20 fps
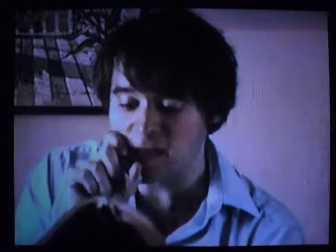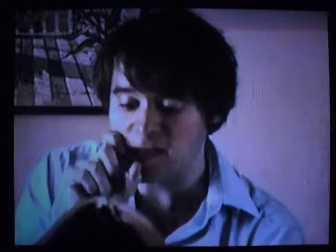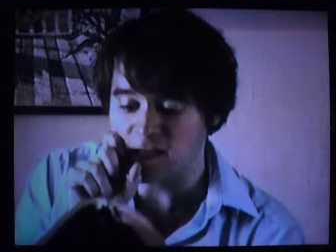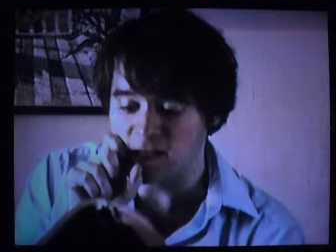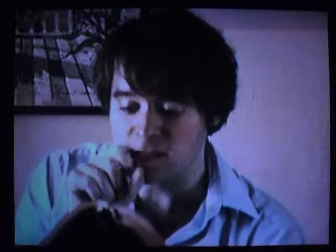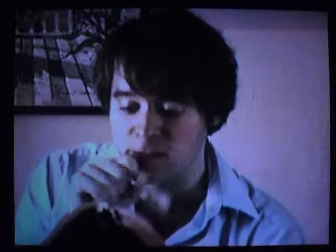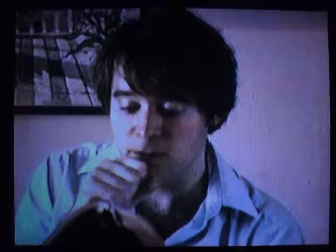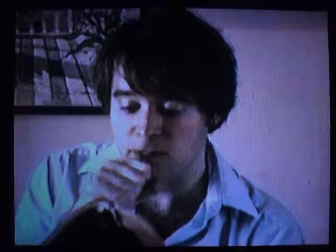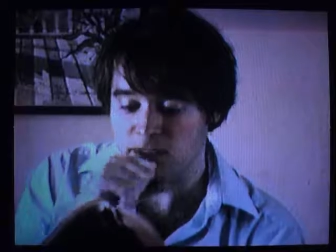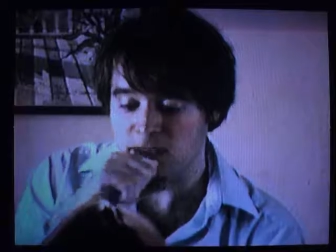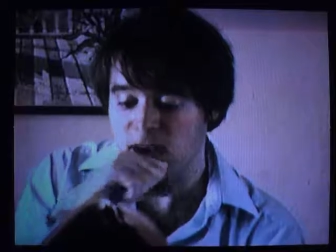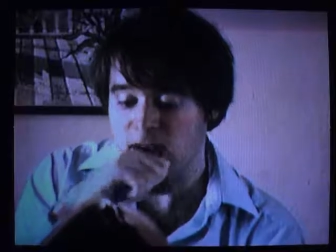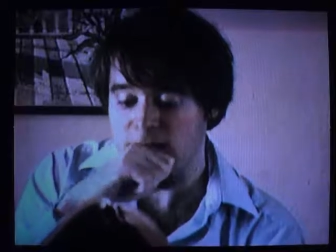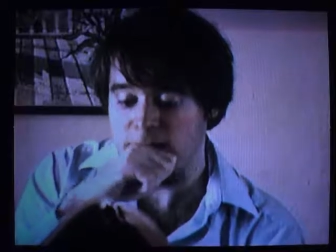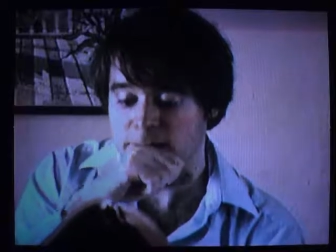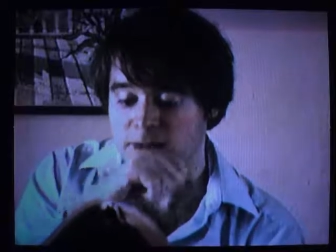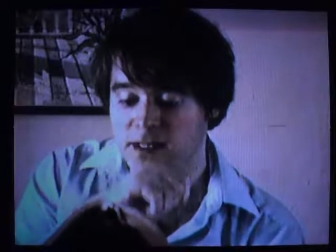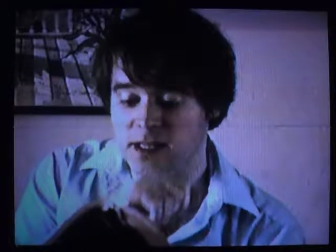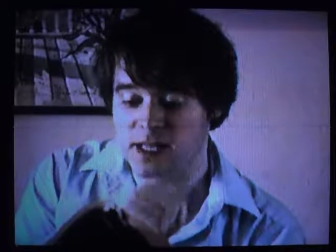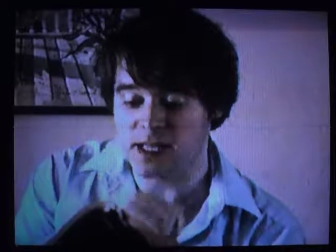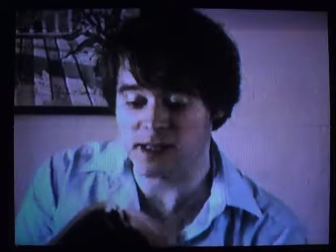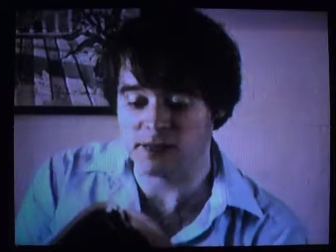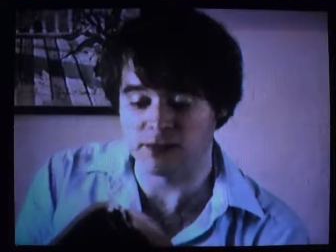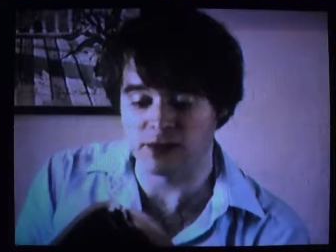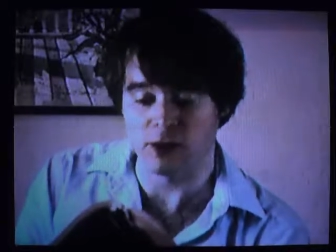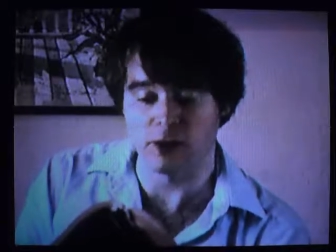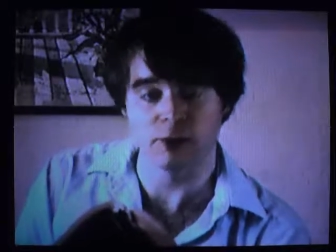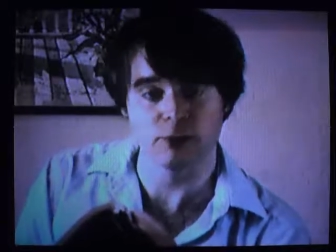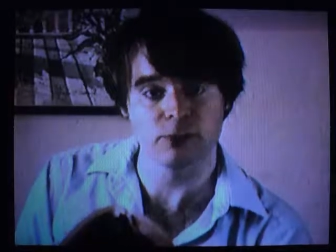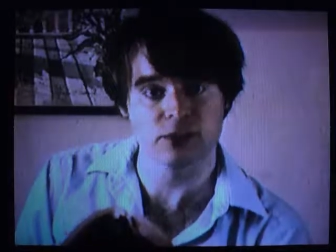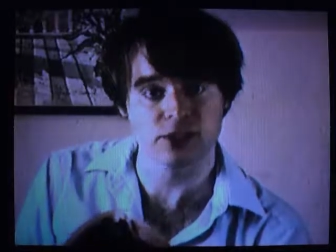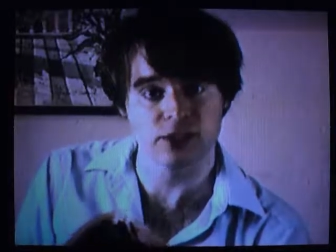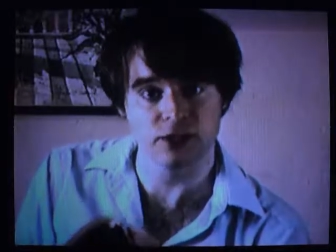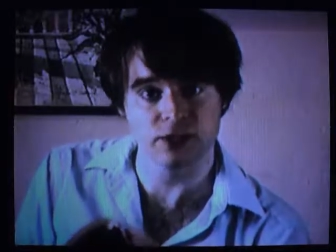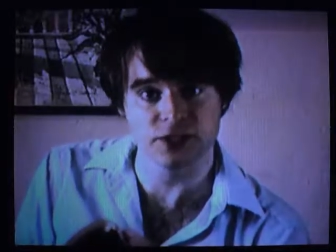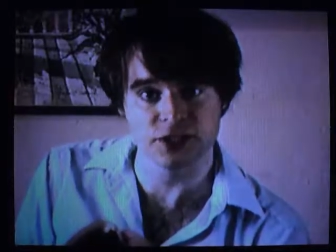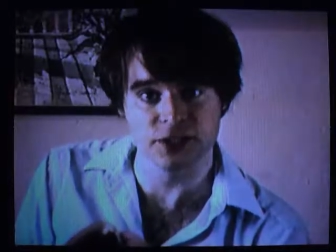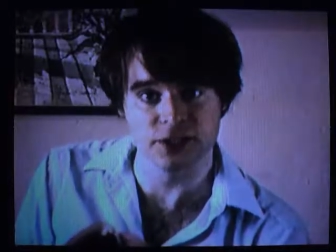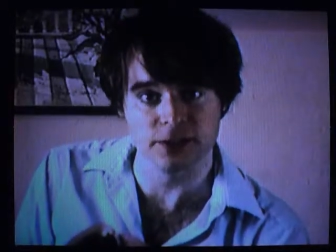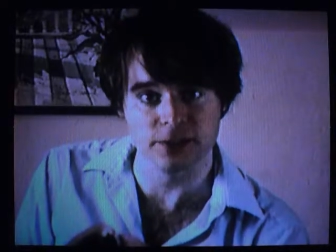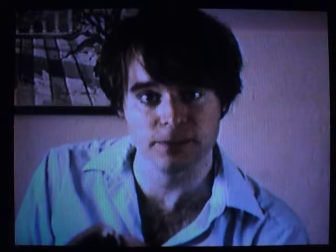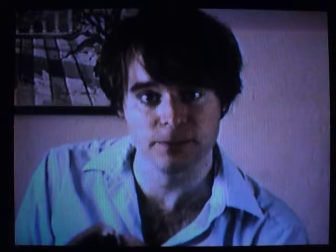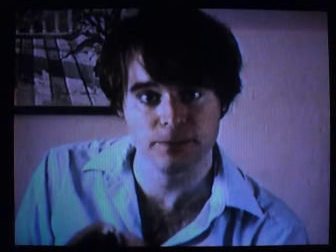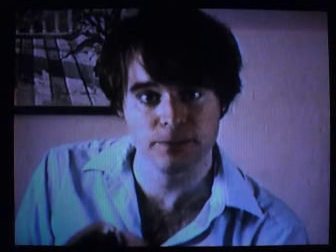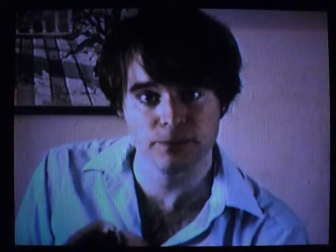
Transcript: Ye will not believe though it were told you.